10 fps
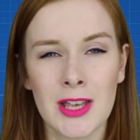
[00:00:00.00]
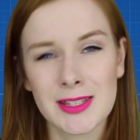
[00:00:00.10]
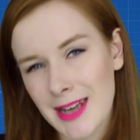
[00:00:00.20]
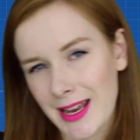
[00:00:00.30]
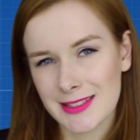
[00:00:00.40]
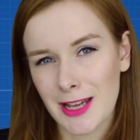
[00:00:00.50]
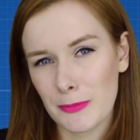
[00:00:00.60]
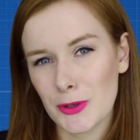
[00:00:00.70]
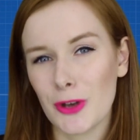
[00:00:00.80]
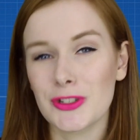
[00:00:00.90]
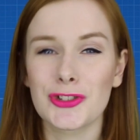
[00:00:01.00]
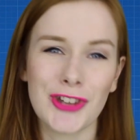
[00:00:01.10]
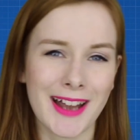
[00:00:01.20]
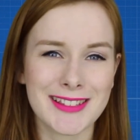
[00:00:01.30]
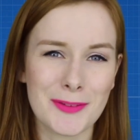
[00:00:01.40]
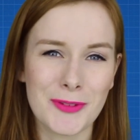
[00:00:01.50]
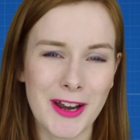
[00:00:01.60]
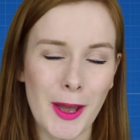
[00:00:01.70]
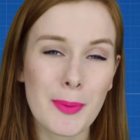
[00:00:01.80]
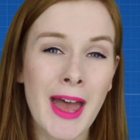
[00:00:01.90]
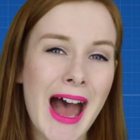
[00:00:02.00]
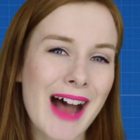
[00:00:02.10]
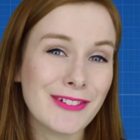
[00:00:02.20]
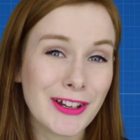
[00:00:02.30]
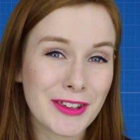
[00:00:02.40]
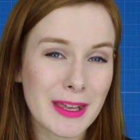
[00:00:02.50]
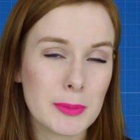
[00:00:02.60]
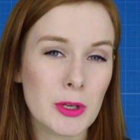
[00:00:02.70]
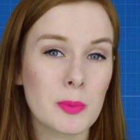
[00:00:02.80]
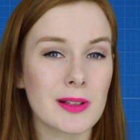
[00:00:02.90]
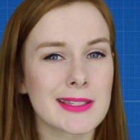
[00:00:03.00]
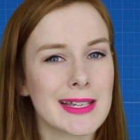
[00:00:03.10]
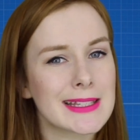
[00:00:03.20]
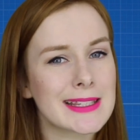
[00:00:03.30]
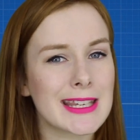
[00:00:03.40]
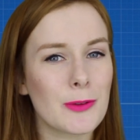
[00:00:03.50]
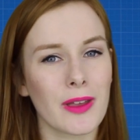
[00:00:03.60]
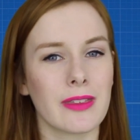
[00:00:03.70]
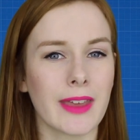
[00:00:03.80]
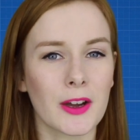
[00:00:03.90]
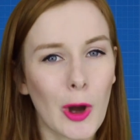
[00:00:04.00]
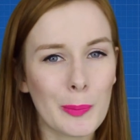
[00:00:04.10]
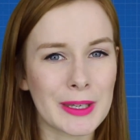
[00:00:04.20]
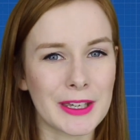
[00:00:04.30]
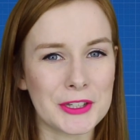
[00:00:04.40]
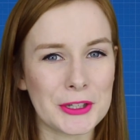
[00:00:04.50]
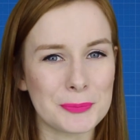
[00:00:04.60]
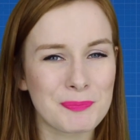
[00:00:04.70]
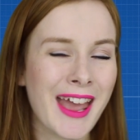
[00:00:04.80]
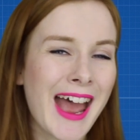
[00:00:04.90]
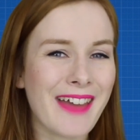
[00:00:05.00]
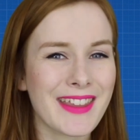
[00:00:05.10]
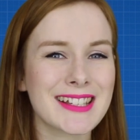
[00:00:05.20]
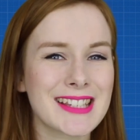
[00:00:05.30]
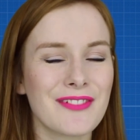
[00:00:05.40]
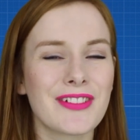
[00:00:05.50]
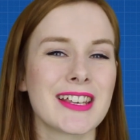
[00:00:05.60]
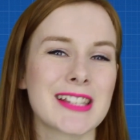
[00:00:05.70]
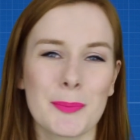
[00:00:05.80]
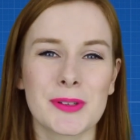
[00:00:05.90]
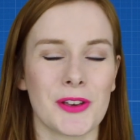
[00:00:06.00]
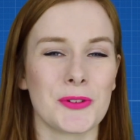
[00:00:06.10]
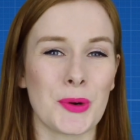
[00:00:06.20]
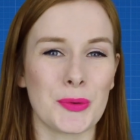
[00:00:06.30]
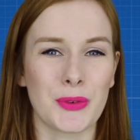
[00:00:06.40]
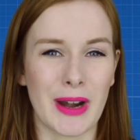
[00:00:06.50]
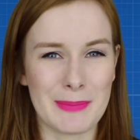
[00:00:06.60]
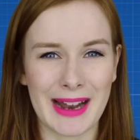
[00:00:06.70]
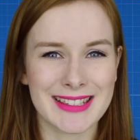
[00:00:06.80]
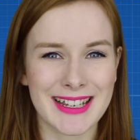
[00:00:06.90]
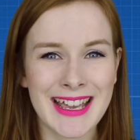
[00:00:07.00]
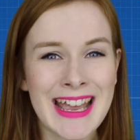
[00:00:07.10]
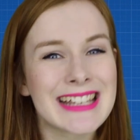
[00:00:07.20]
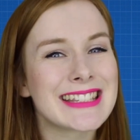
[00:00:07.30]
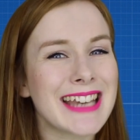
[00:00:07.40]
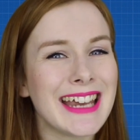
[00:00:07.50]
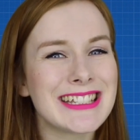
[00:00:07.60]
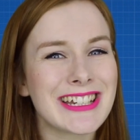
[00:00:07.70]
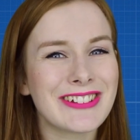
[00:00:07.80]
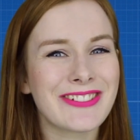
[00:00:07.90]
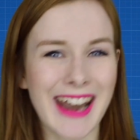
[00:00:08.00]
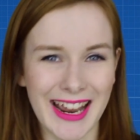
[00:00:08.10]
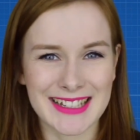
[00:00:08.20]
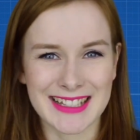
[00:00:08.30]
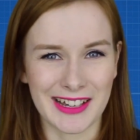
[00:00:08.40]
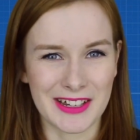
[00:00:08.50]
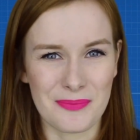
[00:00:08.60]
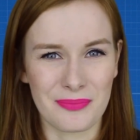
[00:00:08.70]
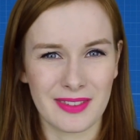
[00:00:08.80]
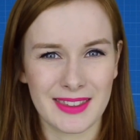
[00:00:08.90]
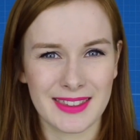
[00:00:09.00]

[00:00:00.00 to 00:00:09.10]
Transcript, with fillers: So next time you go to chat someone up, have a look at their pupils and see whether they're copying you. And that's it for this episode of Gray Matter. Stay tuned for next time.